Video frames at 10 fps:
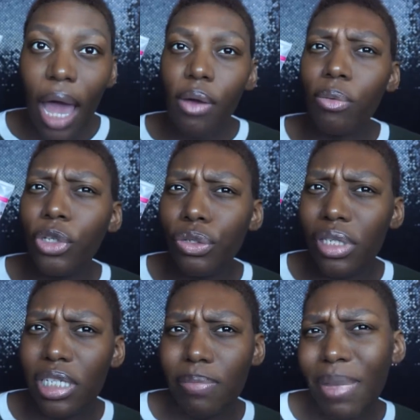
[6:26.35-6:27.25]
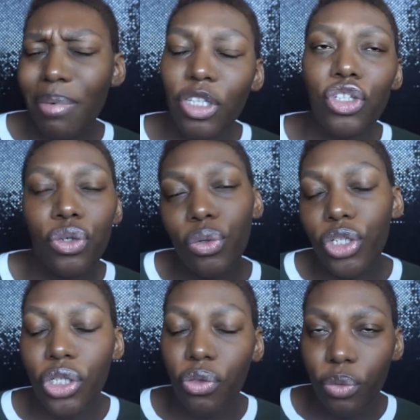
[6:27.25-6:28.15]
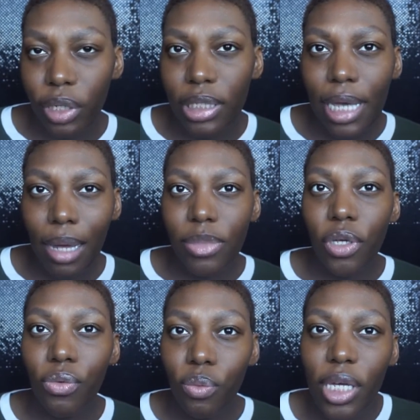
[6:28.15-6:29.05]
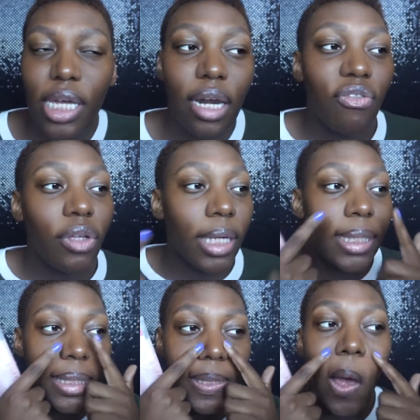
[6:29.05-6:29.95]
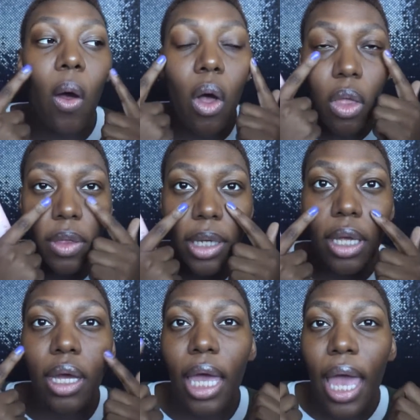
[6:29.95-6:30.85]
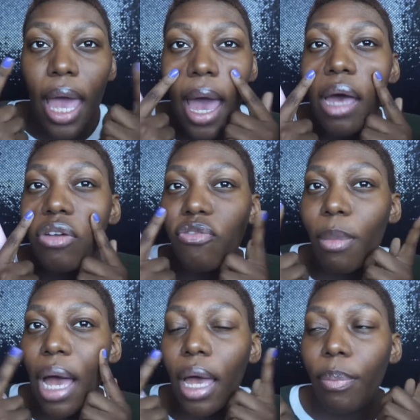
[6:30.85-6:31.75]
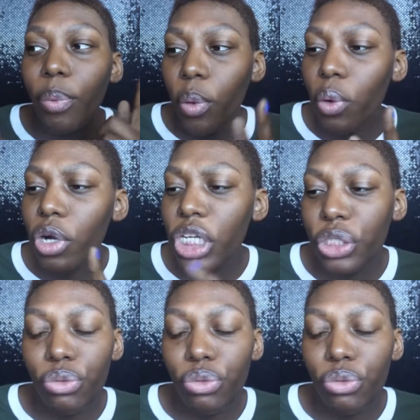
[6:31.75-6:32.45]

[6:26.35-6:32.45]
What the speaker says: I would use this maybe 2 to 3 times a week, and I feel like it gets all the gunk out of my pores.